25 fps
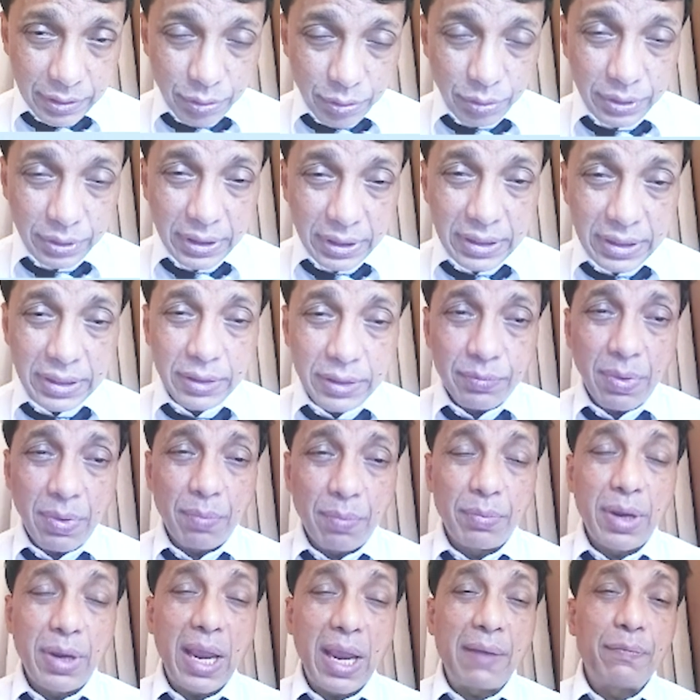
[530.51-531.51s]
So this,
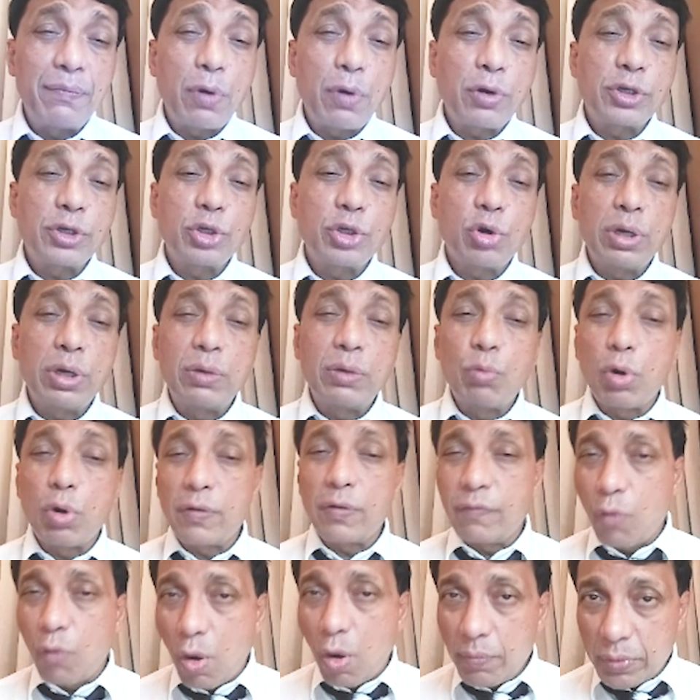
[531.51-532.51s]
remember, I am not sure in
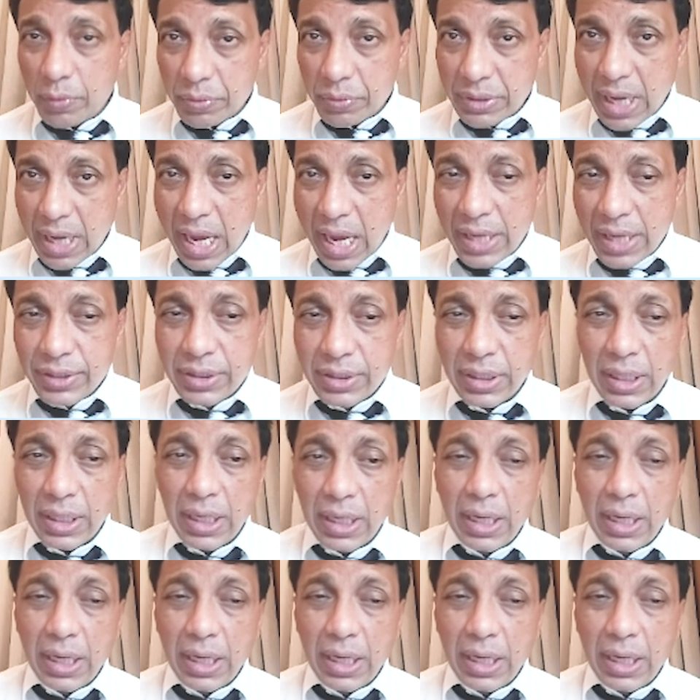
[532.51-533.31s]
what form it was asked,